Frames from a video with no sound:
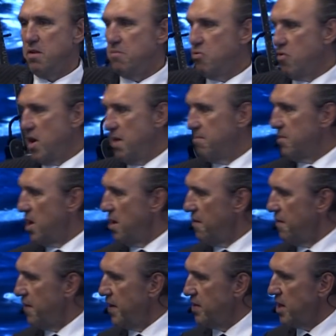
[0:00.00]
to preempt
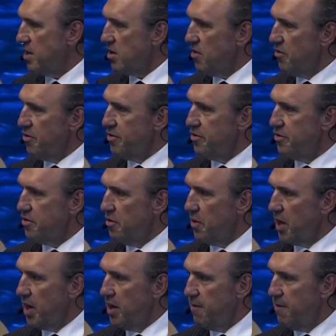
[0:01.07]
anything that the Lord is doing.